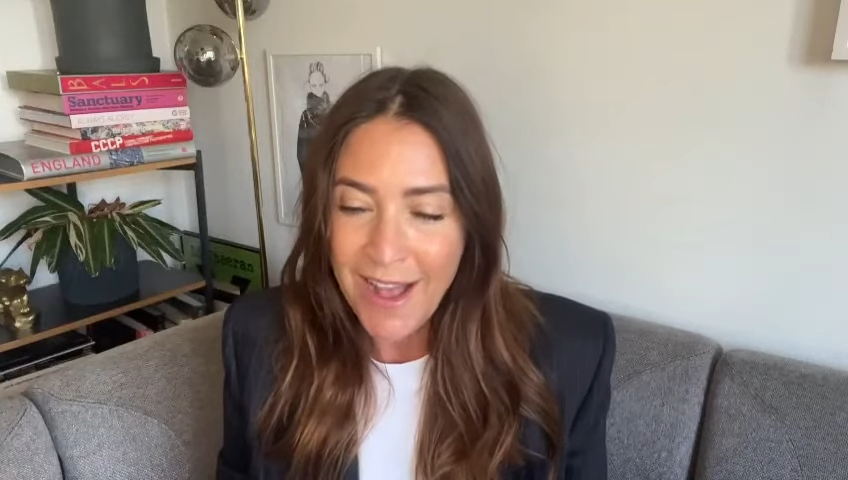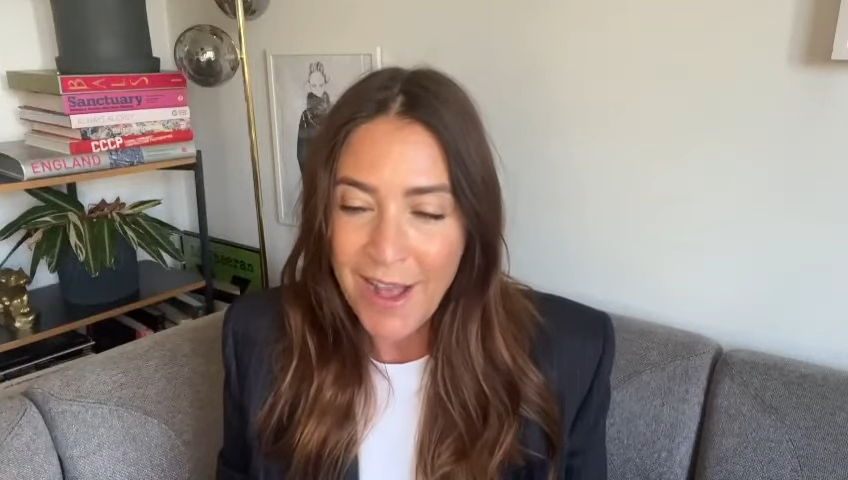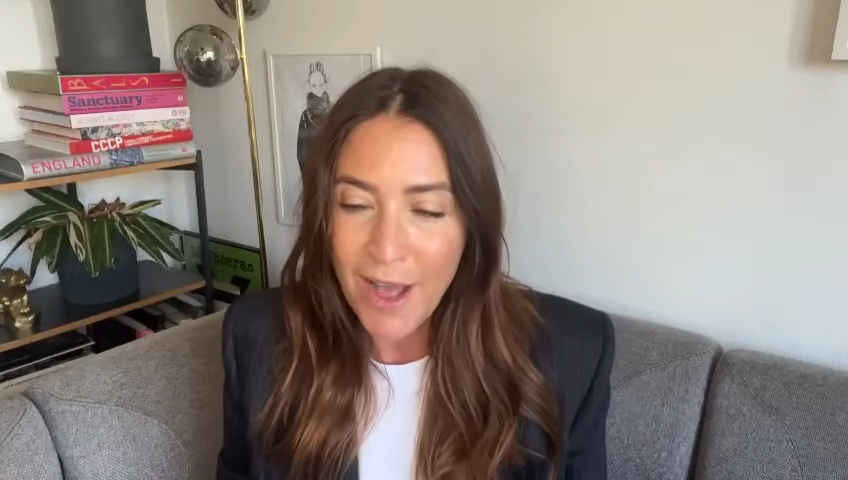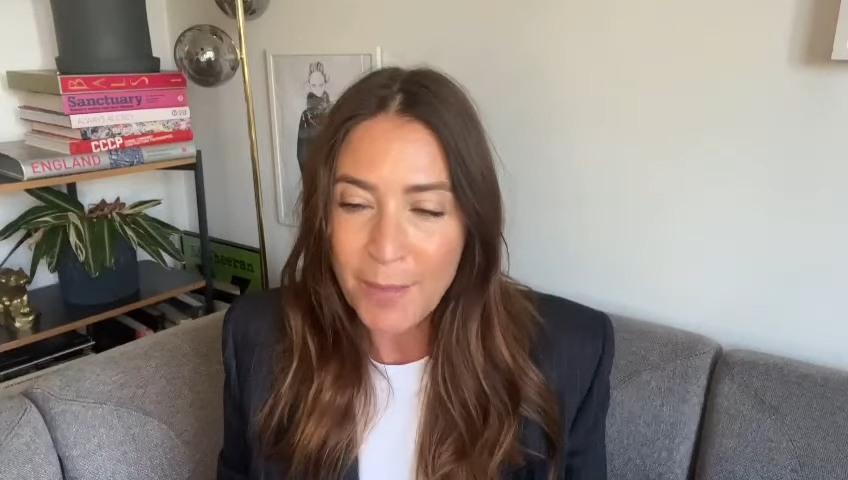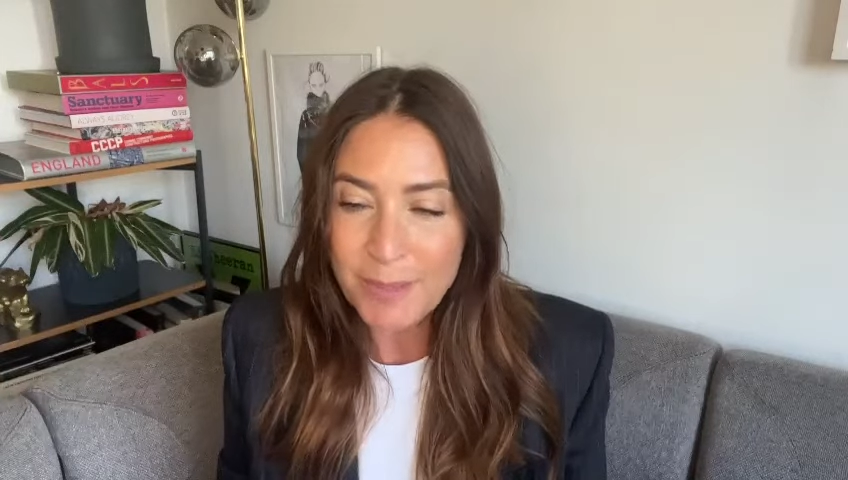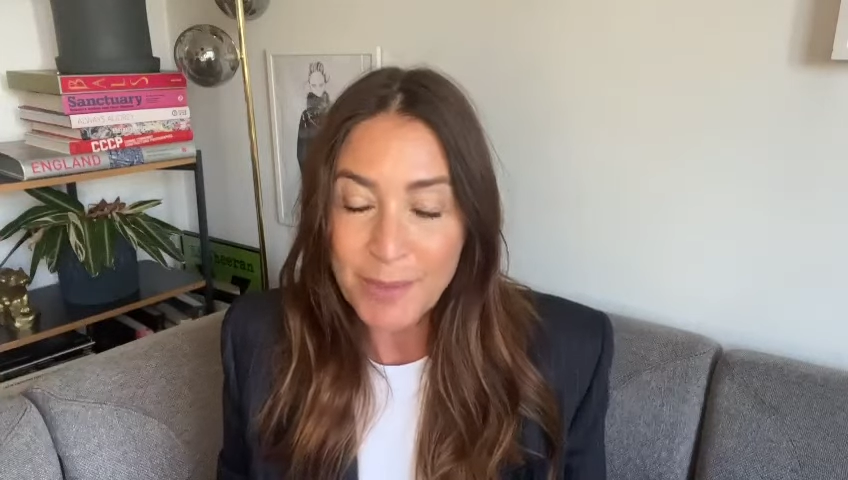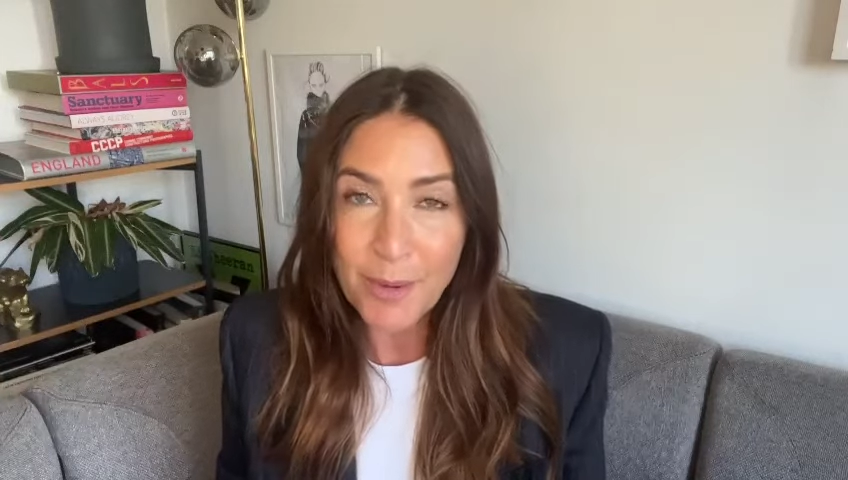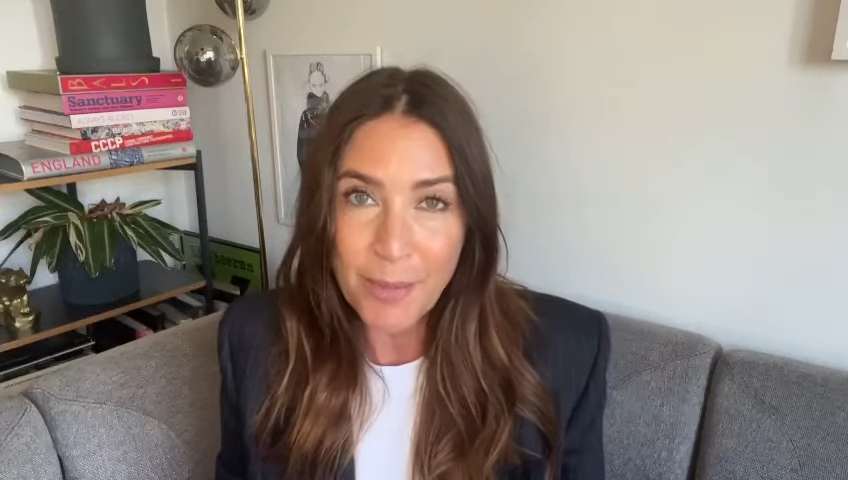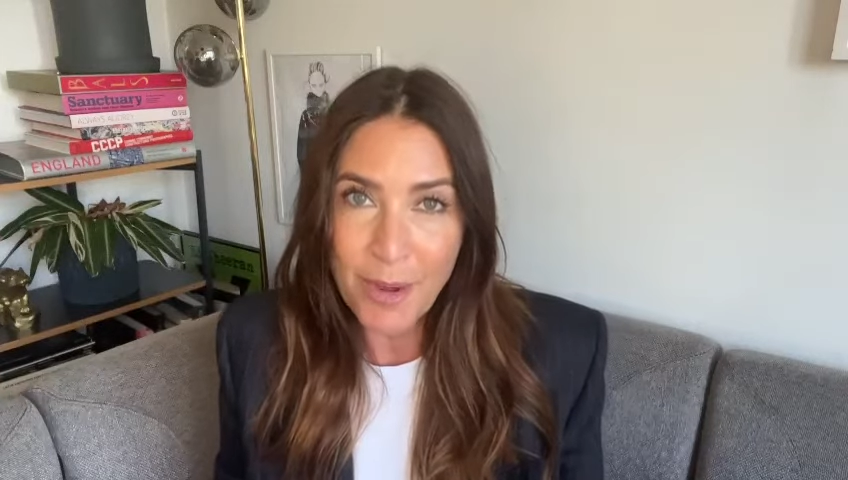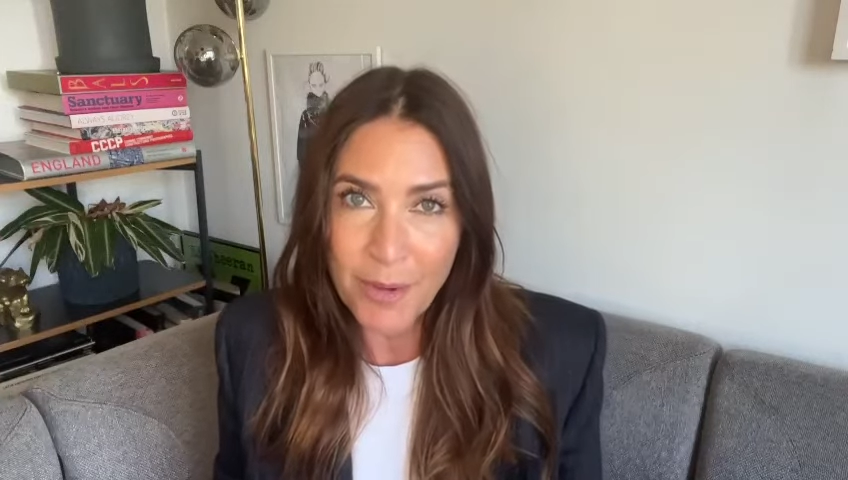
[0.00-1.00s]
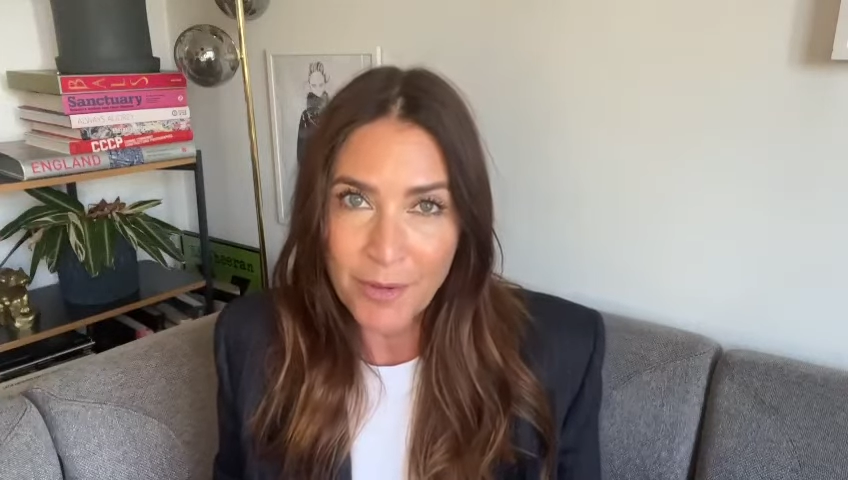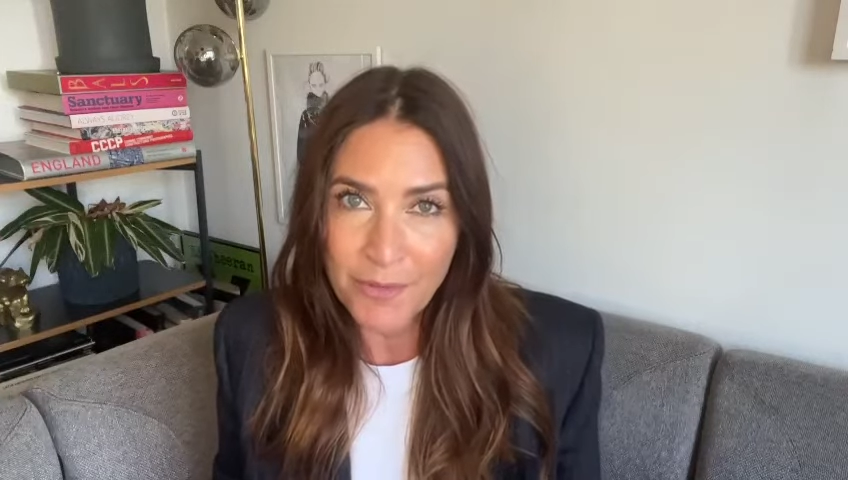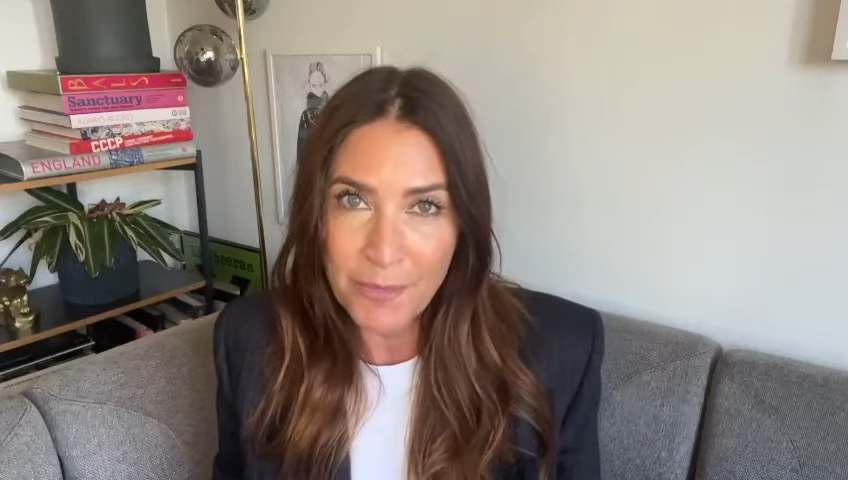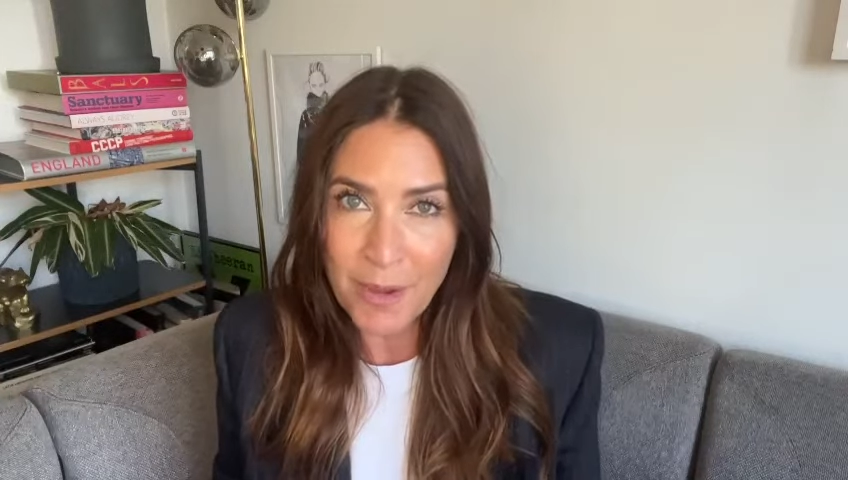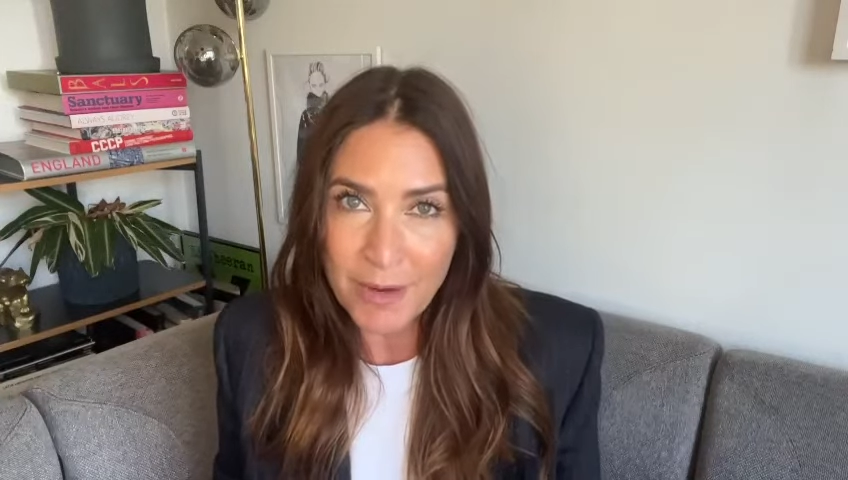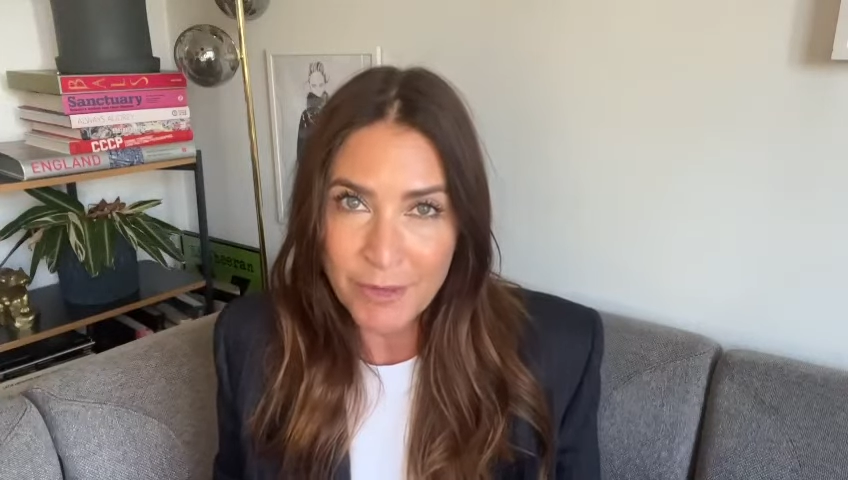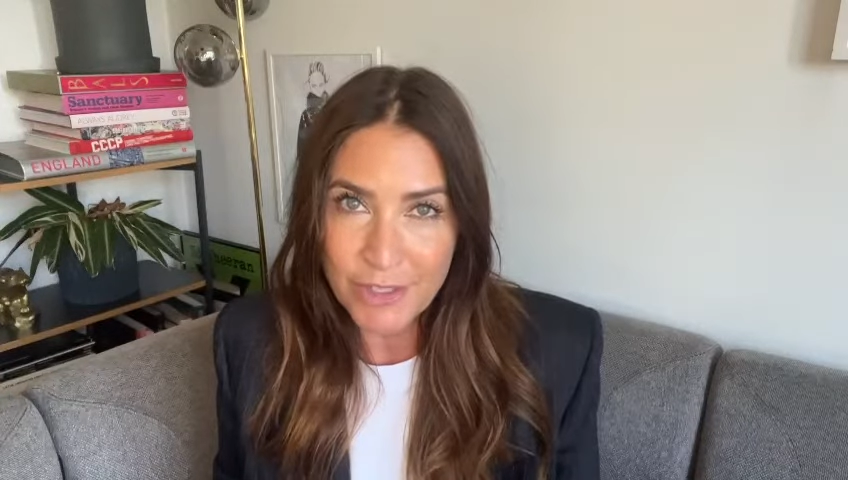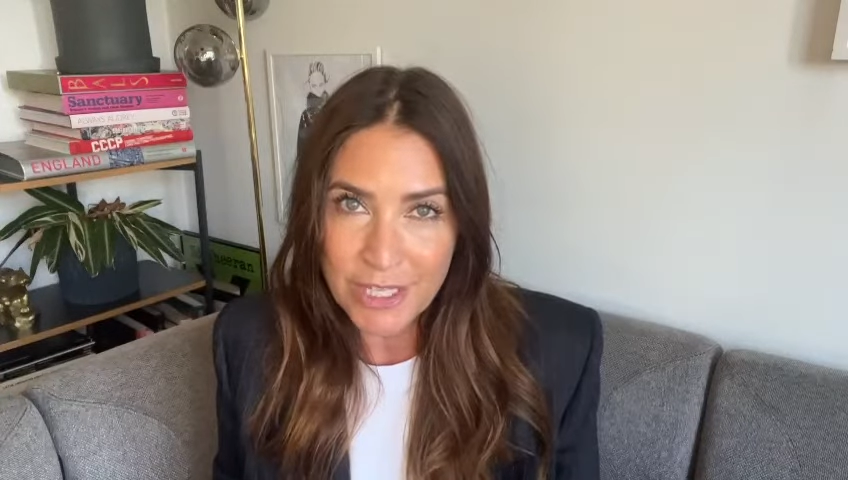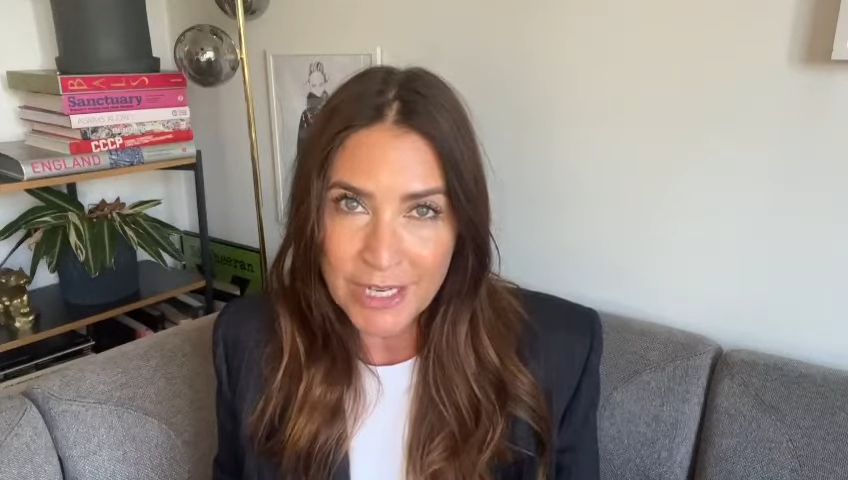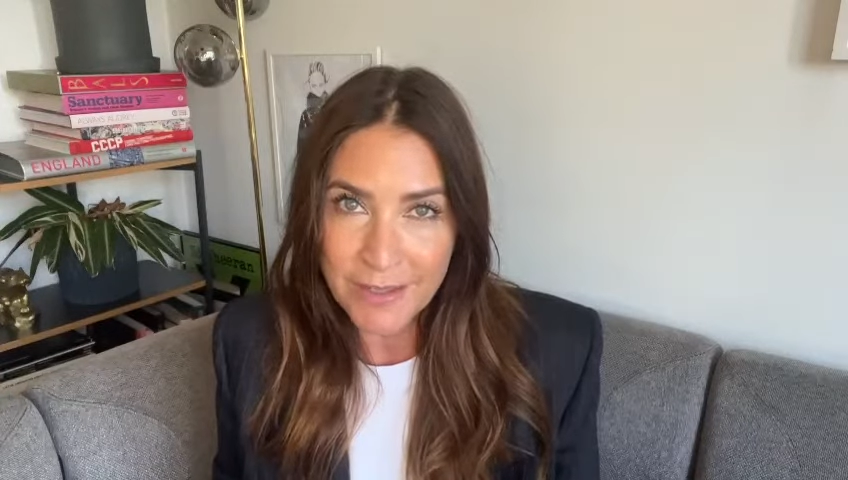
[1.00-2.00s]
Um, it's become part of my
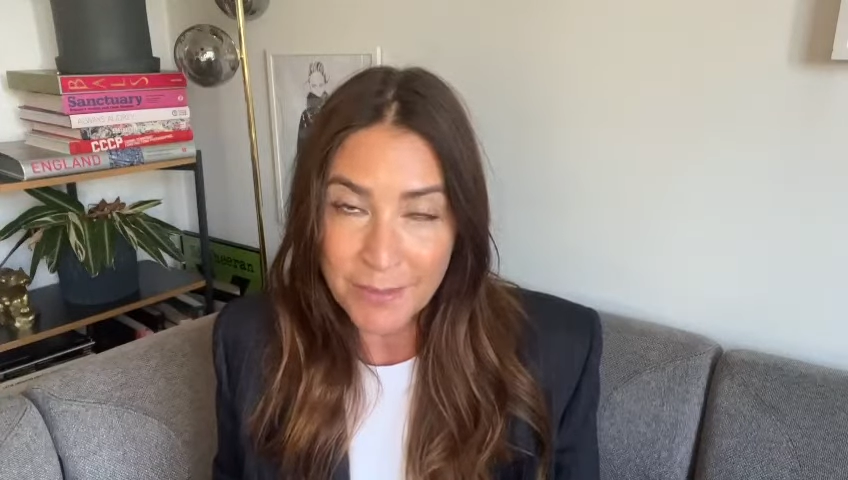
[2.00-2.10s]
routine,